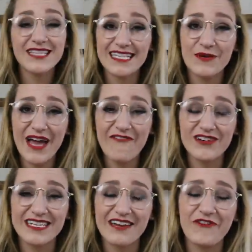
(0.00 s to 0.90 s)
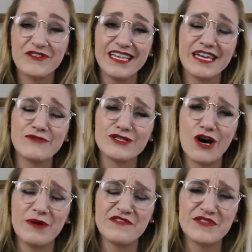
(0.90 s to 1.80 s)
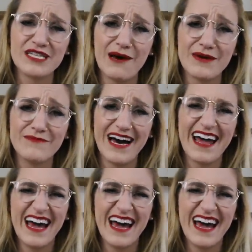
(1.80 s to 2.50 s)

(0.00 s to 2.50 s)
So that's what we have for today, folks. Thank you so much for stopping by.